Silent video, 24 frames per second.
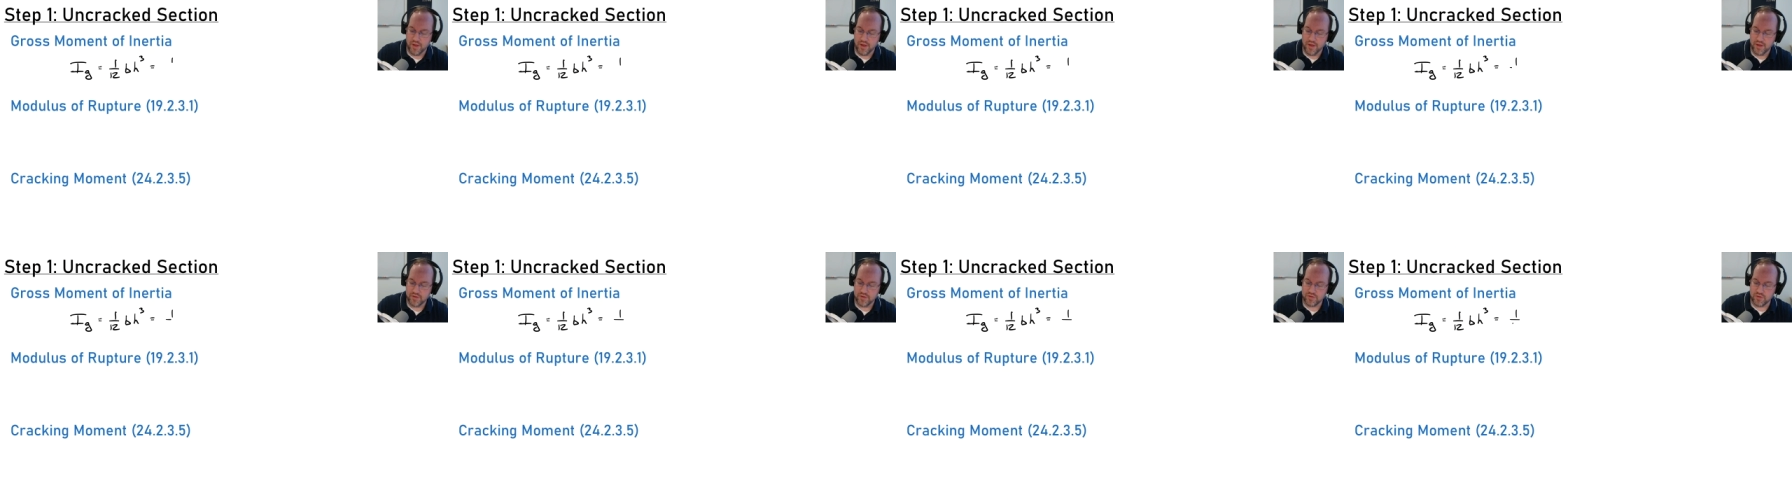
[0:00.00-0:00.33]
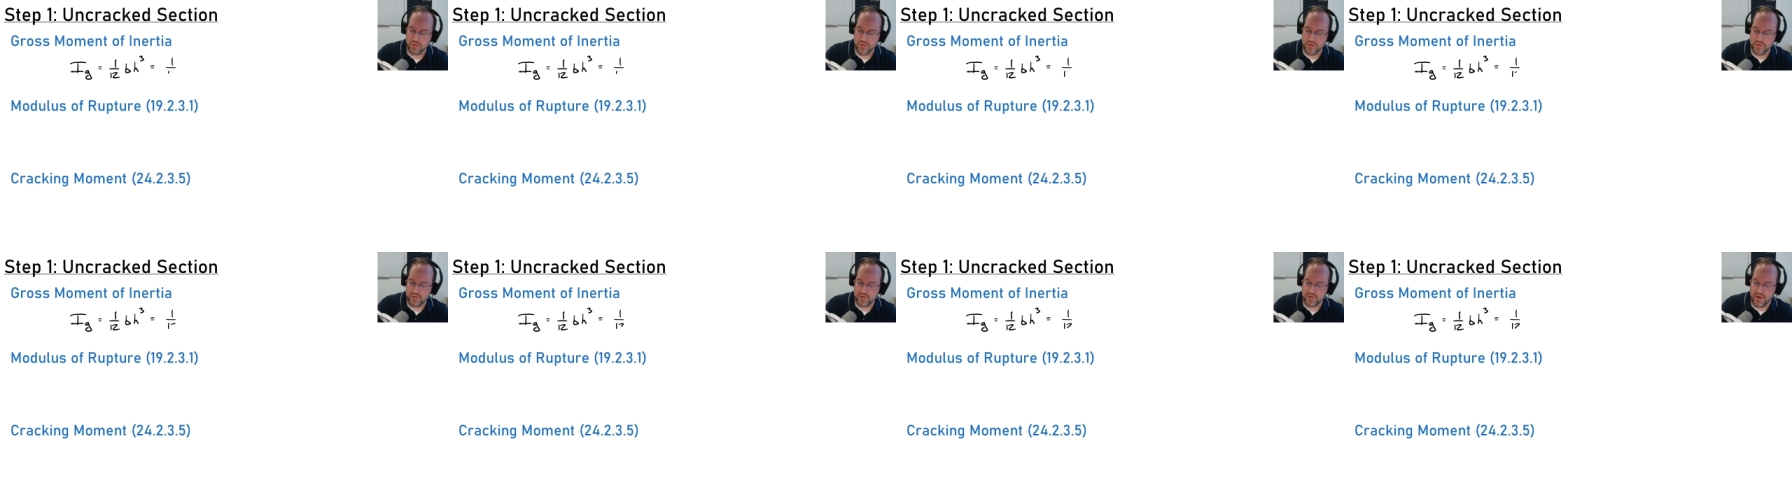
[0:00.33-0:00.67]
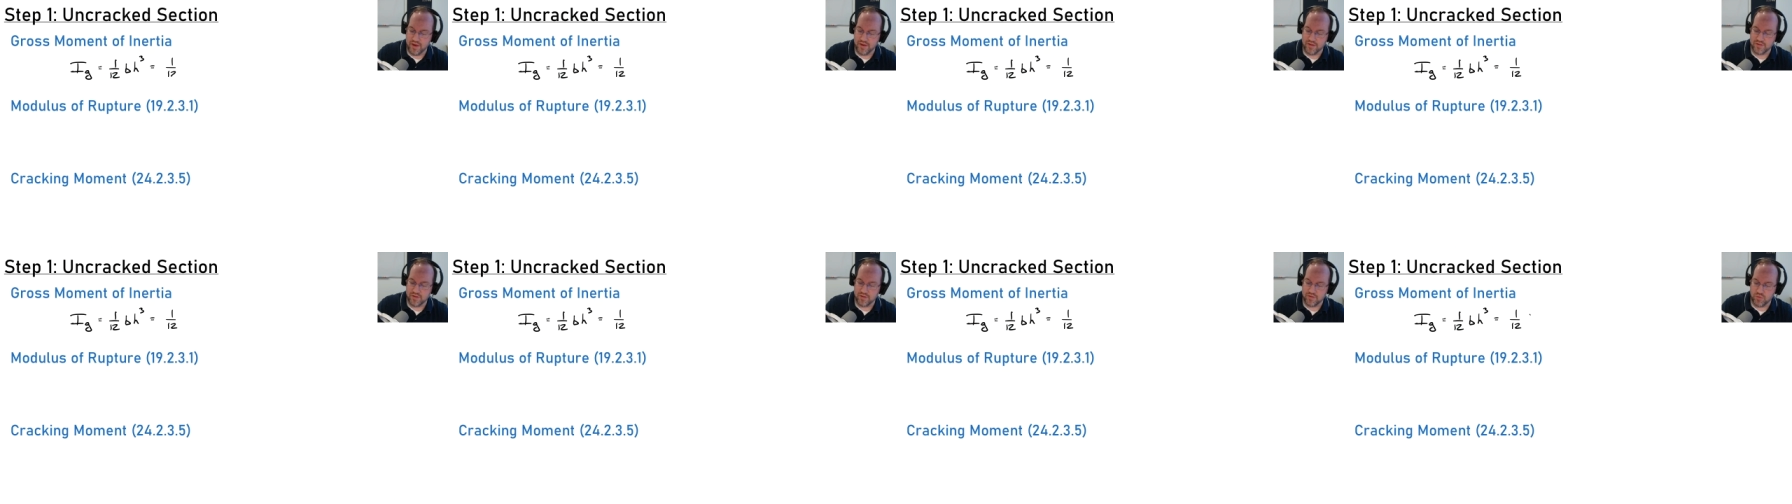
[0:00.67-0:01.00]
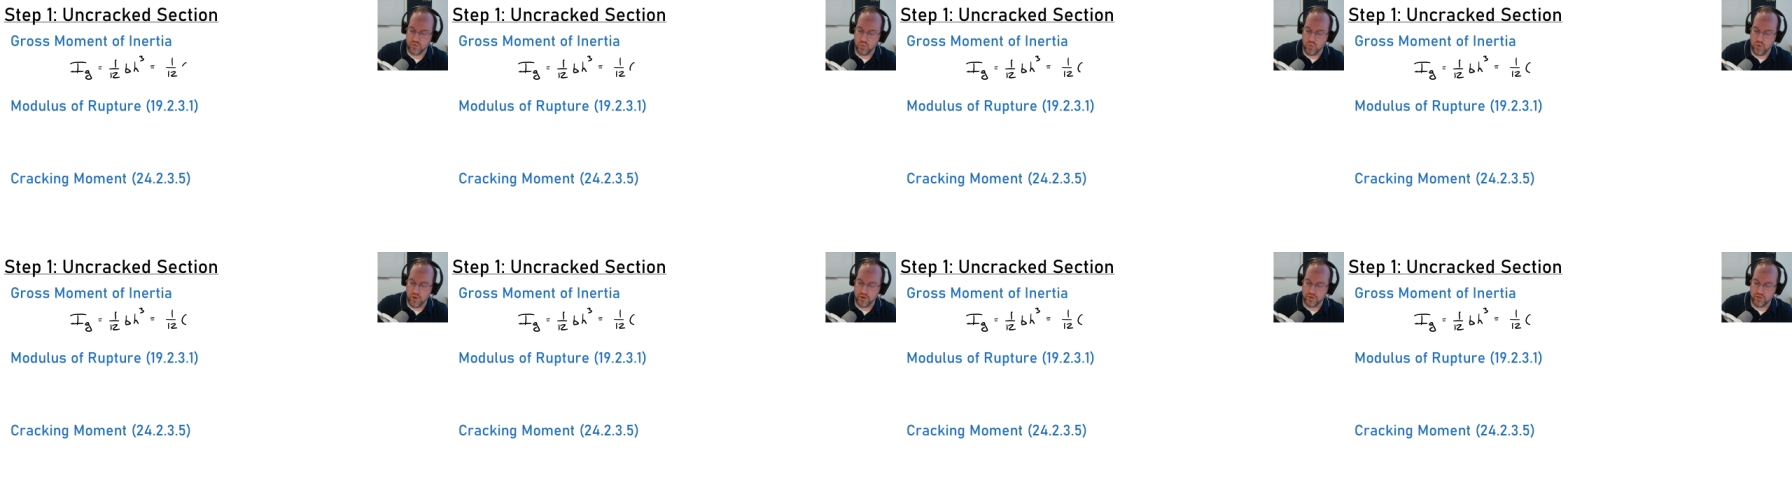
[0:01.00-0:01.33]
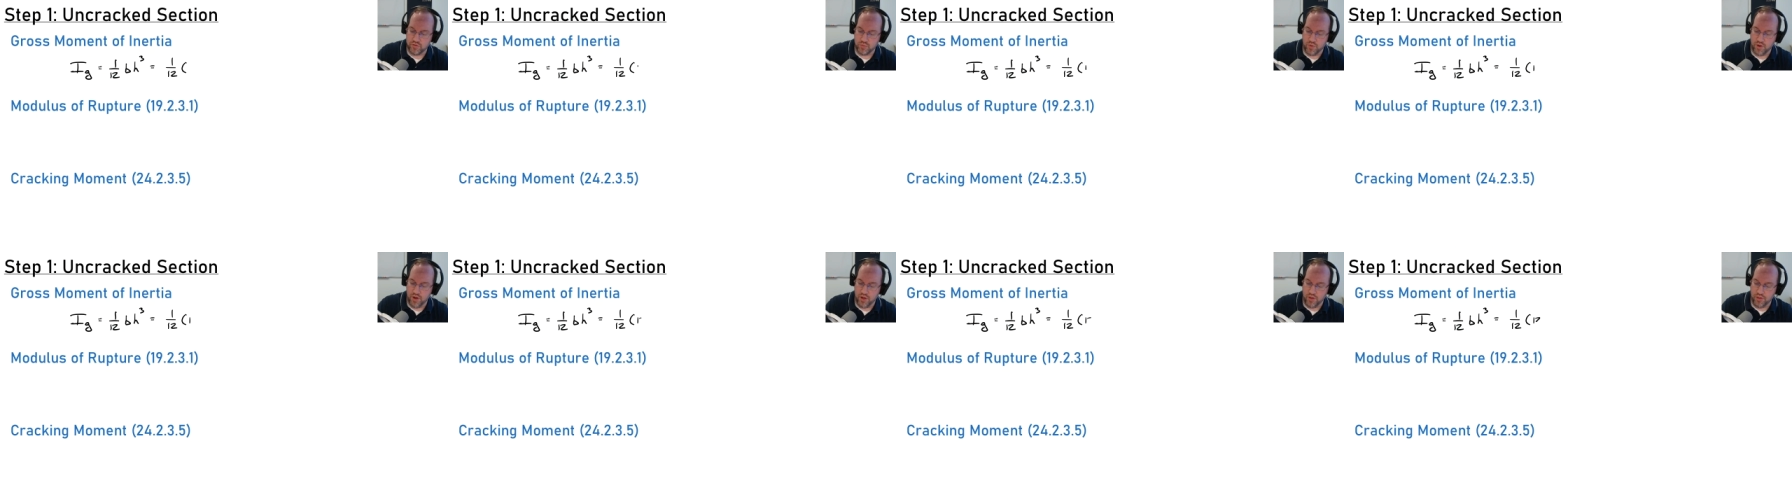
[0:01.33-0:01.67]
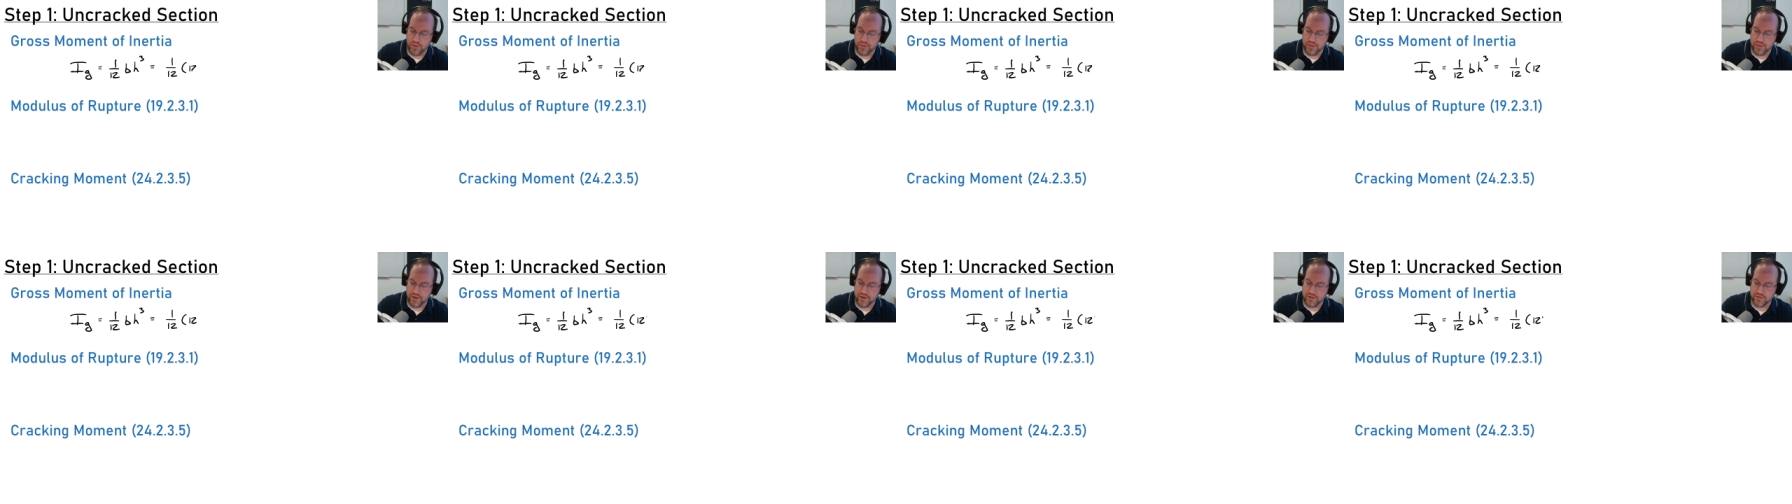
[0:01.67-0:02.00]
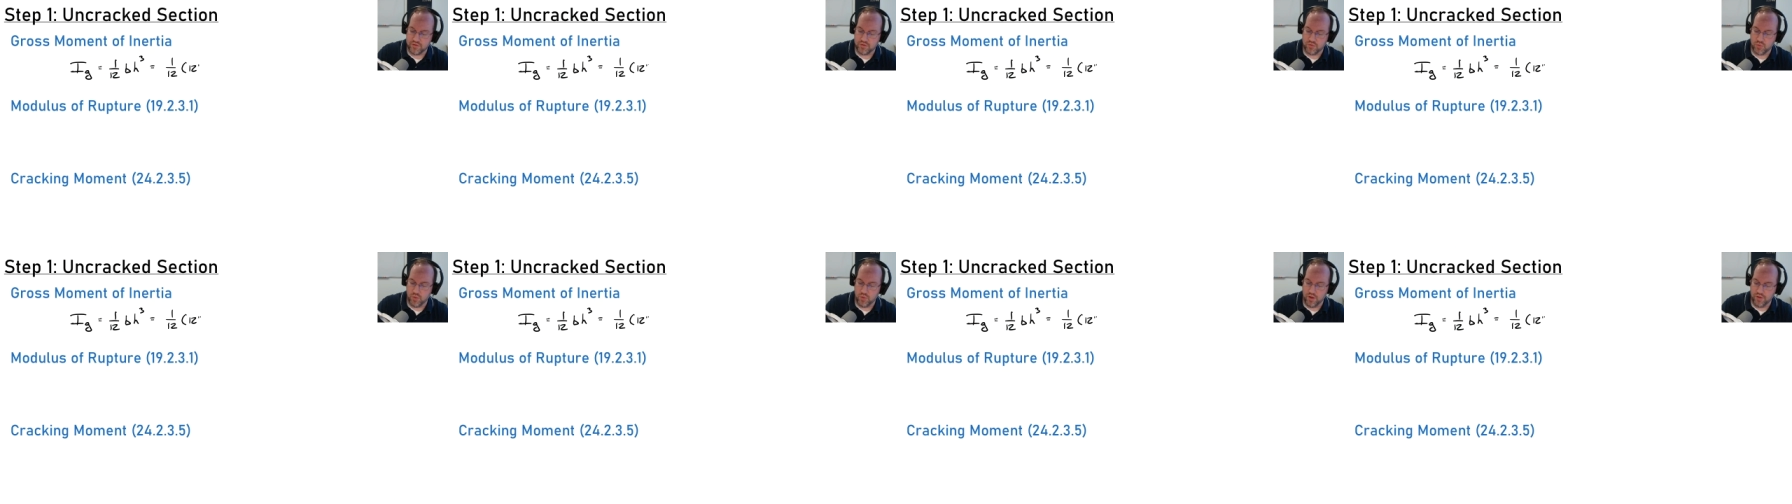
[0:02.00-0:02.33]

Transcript: So in this case, it's 1 12th, it's 12